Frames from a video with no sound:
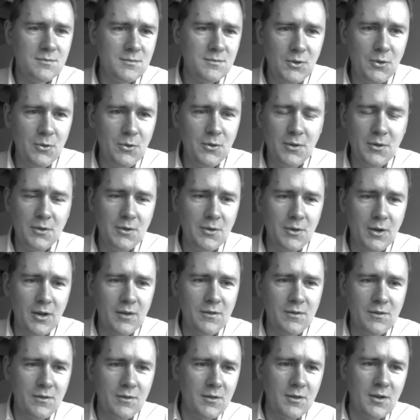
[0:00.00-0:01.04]
You, you have
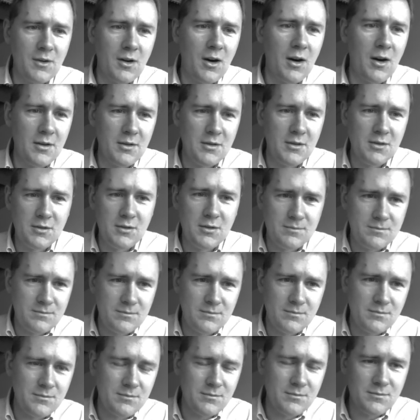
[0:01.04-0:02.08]
cardial
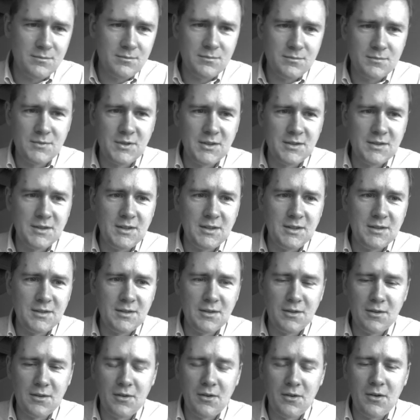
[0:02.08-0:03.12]
disease
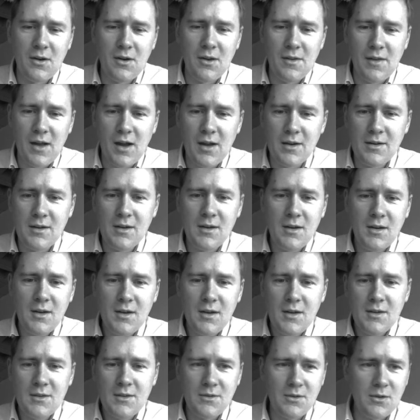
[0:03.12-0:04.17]
and, and all that.
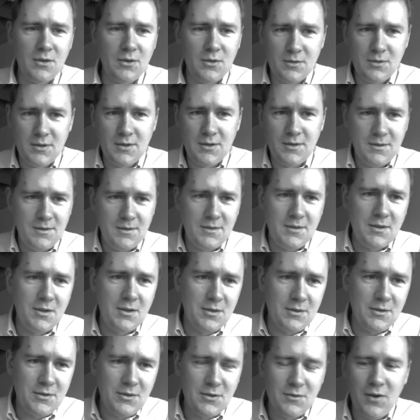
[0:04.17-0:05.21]
So it still
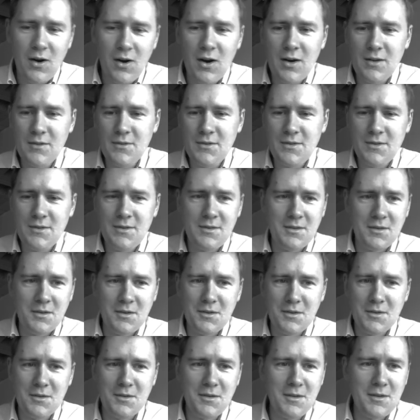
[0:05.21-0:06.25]
survives
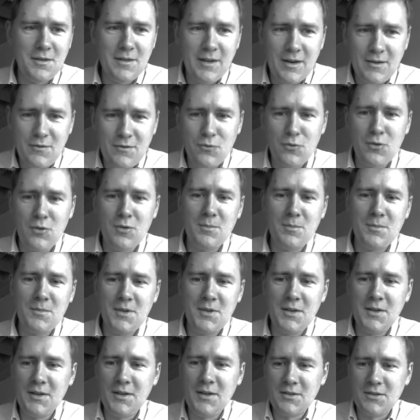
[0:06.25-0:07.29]
uh, in that form
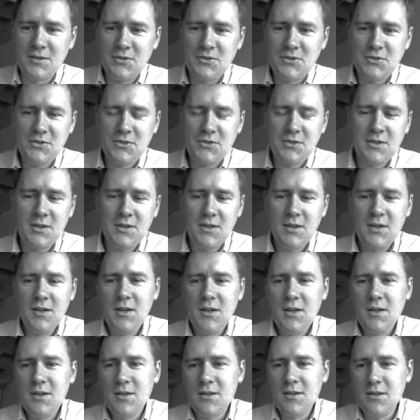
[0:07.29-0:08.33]
in English.
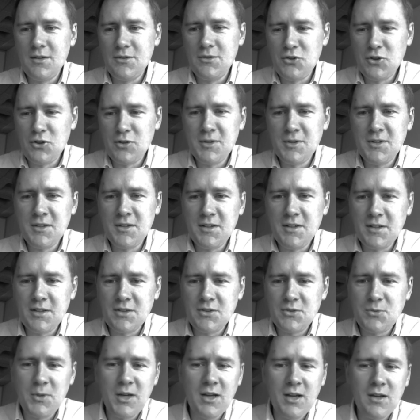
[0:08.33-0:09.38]
In German and
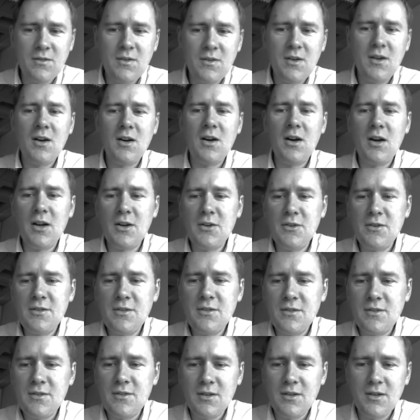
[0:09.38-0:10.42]
English, we have
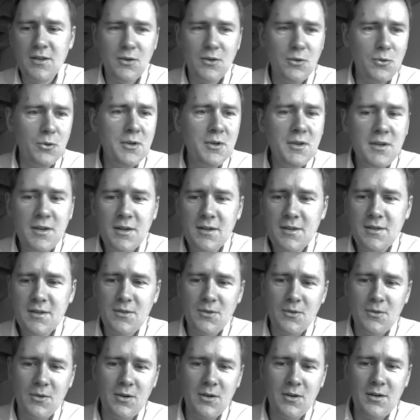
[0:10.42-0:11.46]
hun, uh, hundert
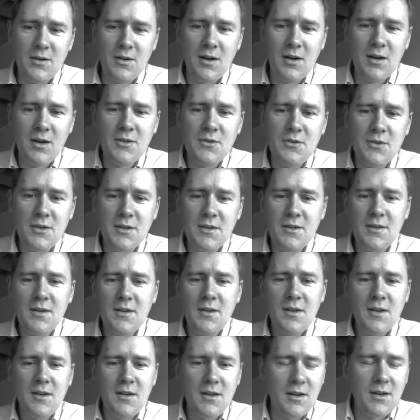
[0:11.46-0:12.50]
or hundred,
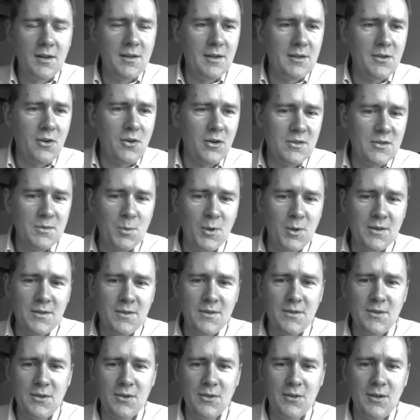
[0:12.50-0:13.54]
and that corresponds
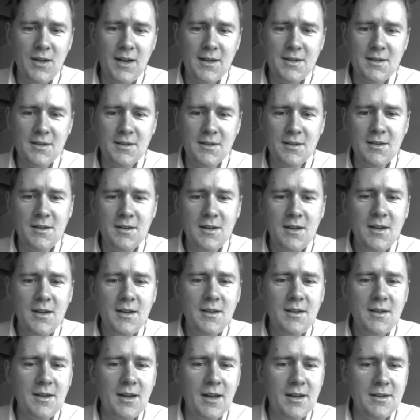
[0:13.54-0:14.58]
to Latin
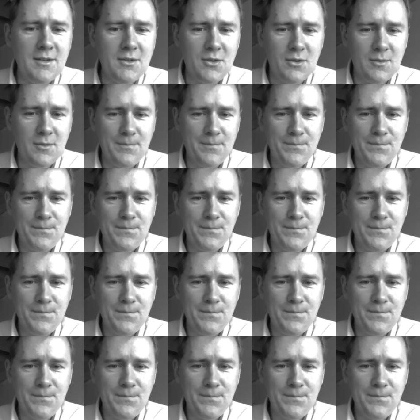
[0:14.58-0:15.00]
centum.